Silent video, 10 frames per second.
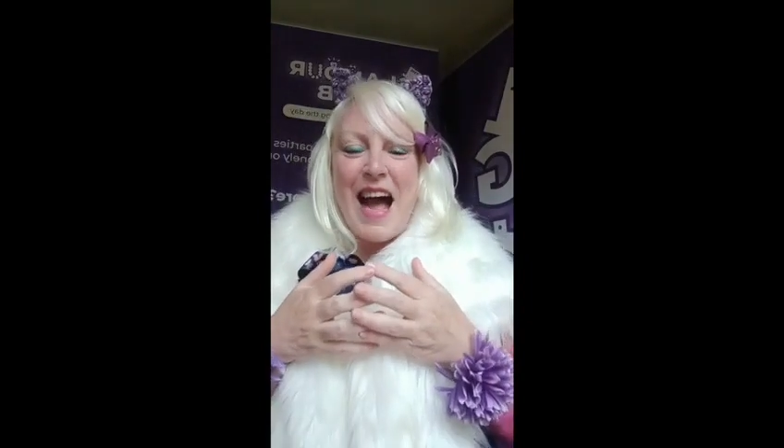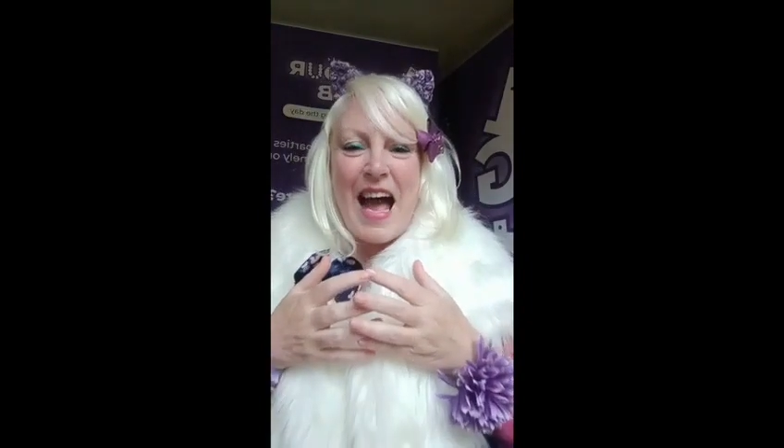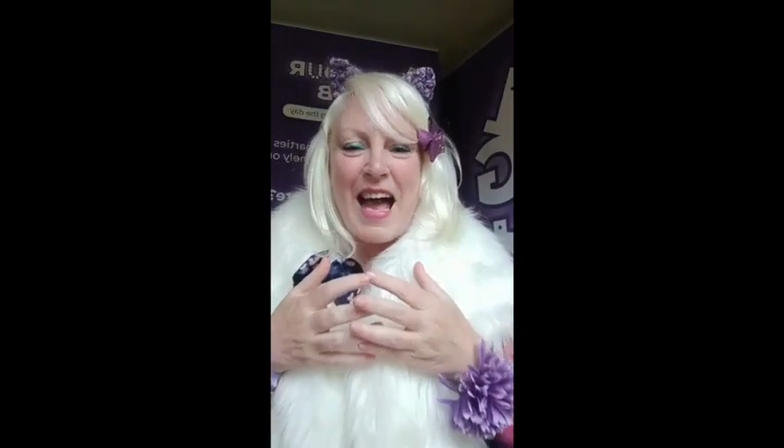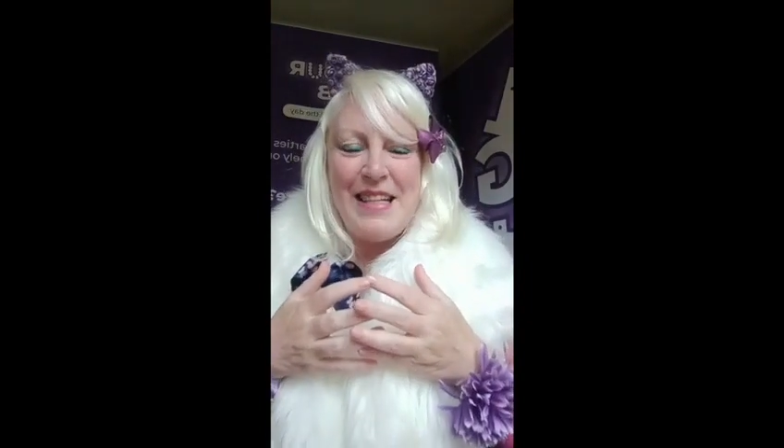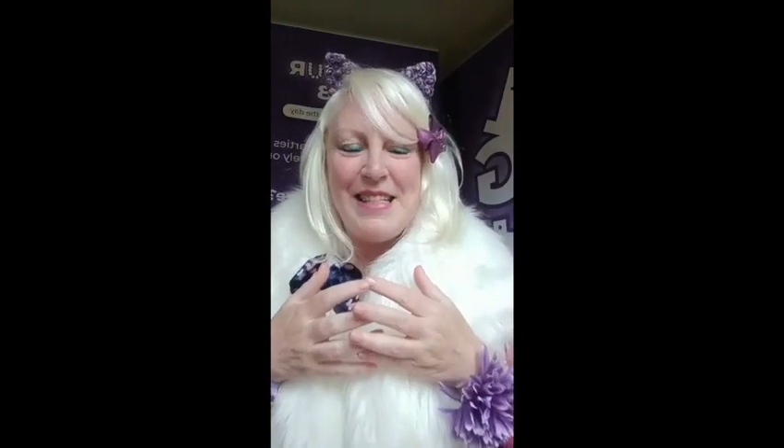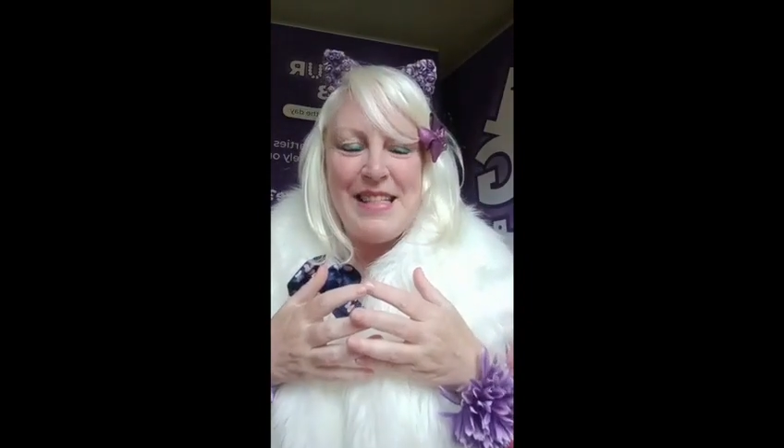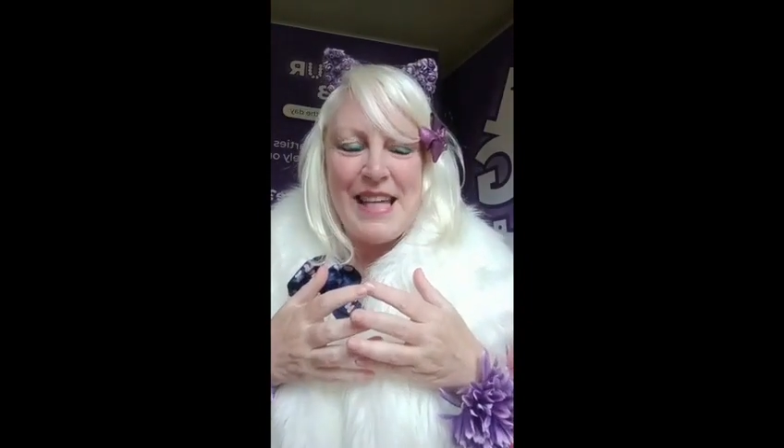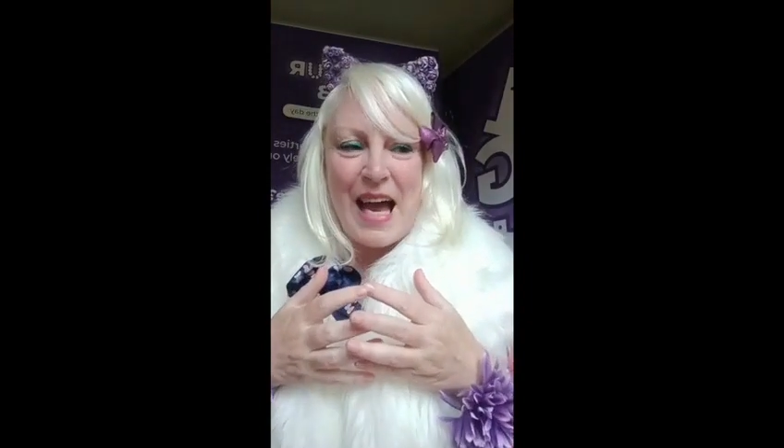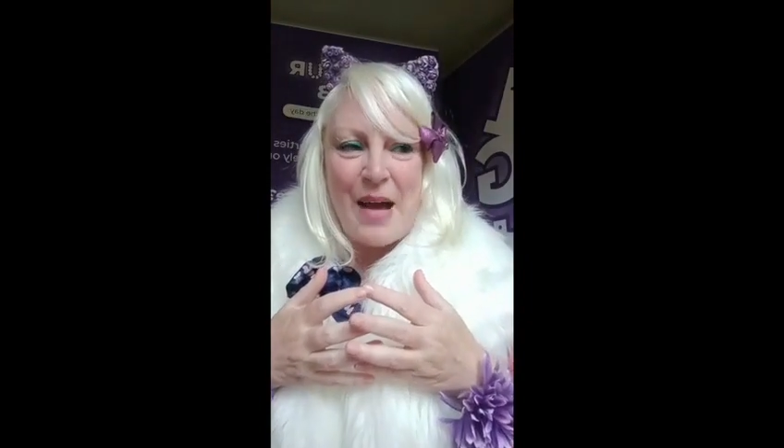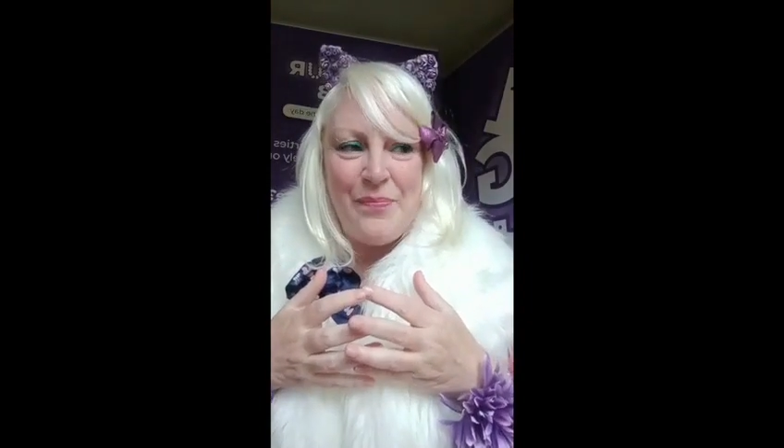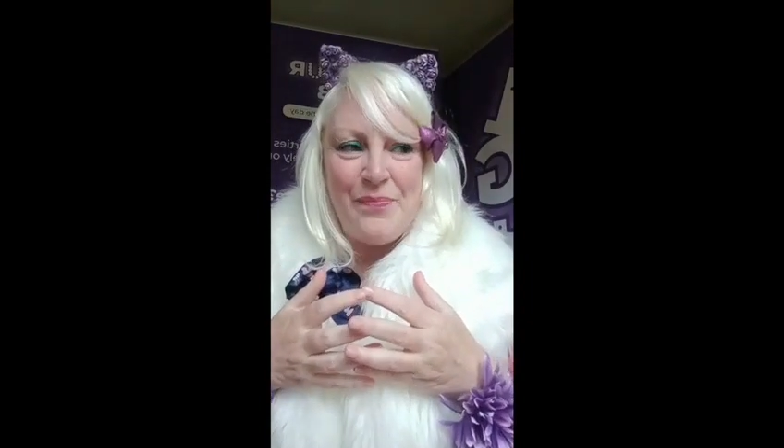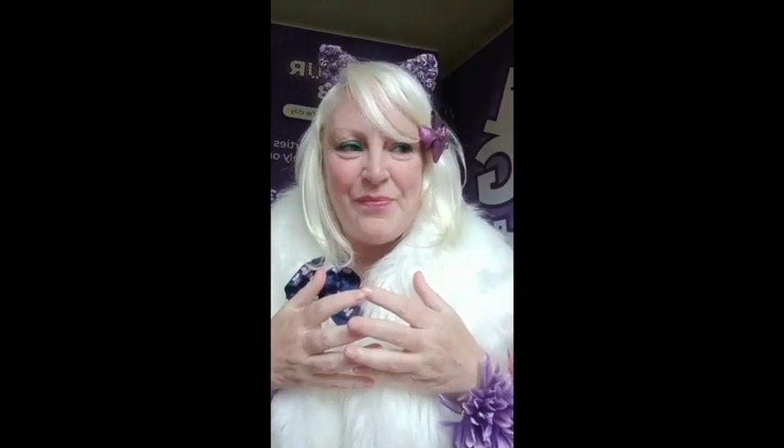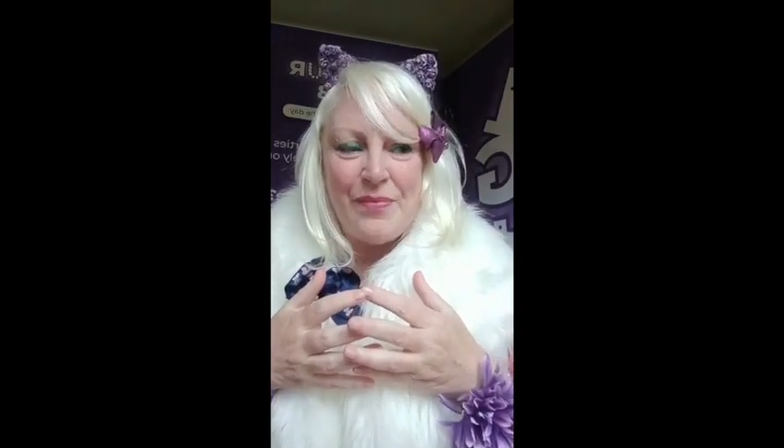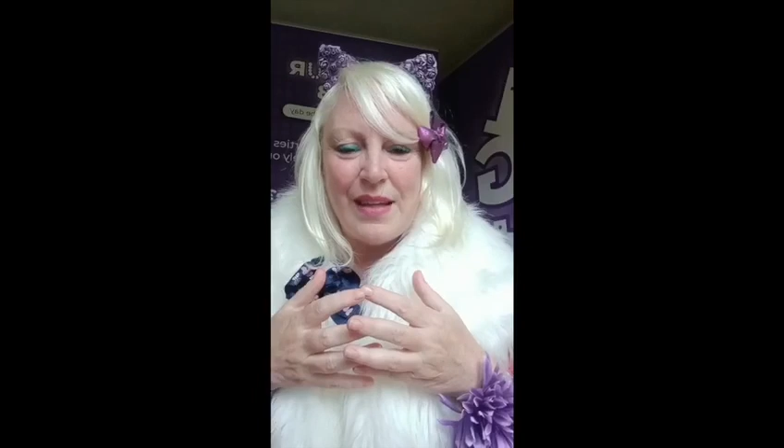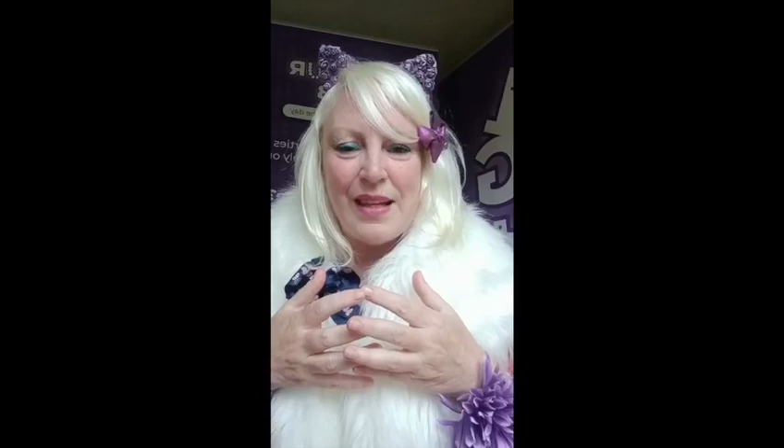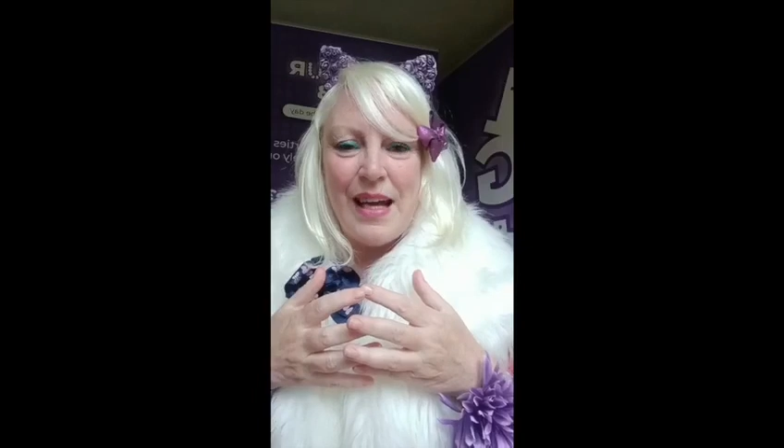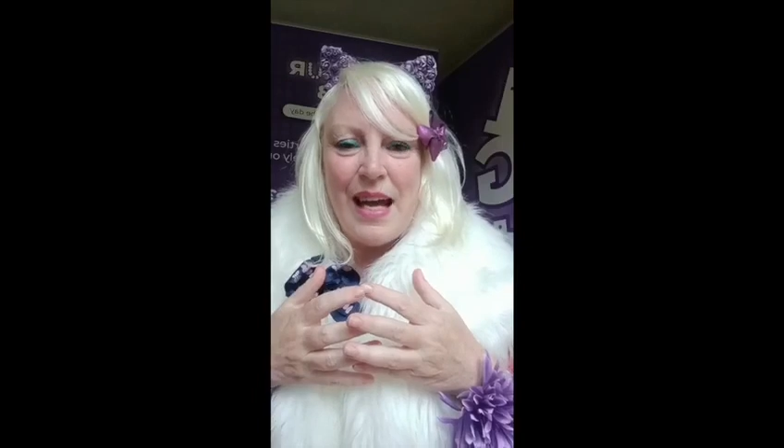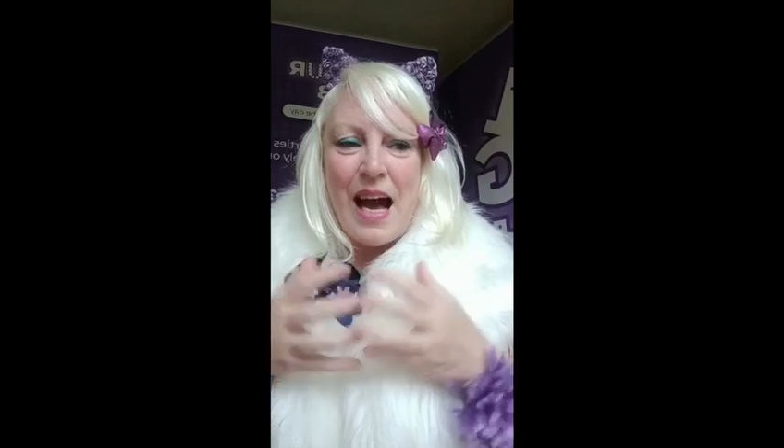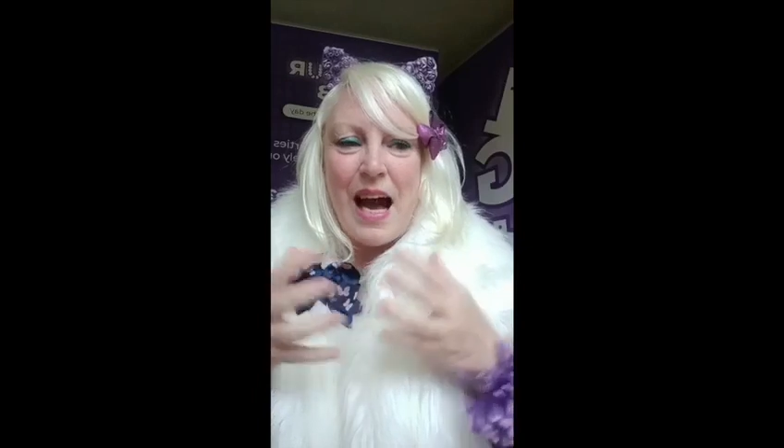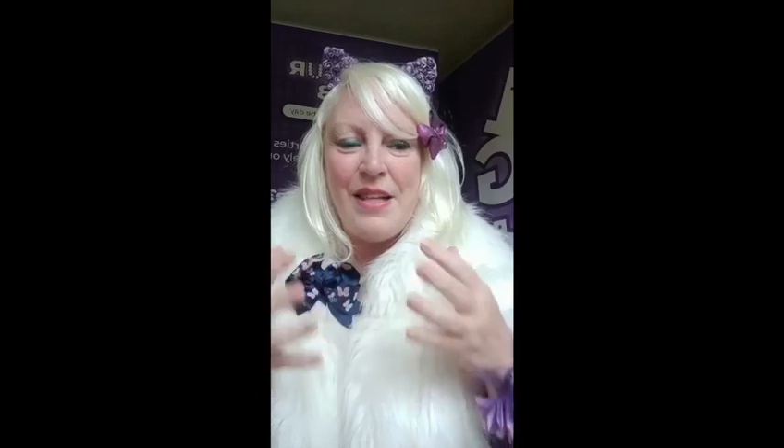And
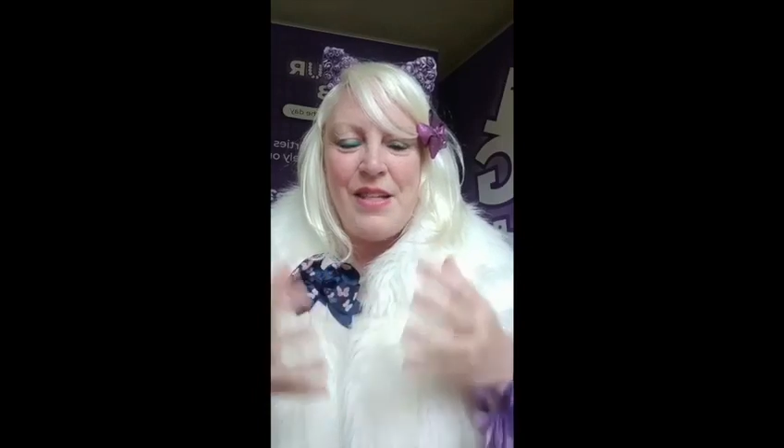I